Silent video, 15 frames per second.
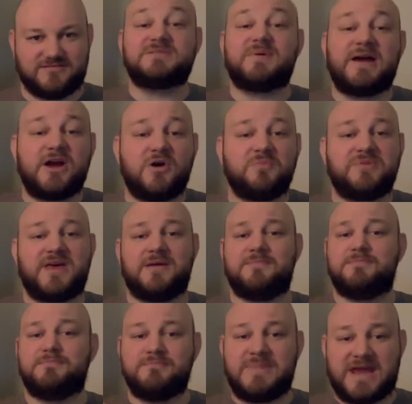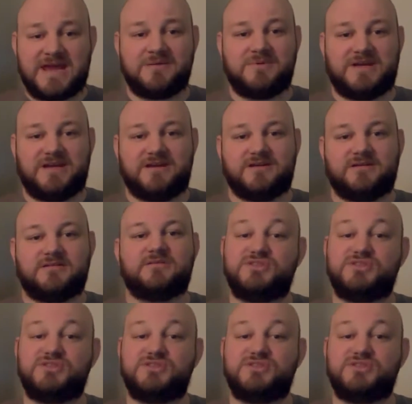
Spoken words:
And it's my hope that maybe,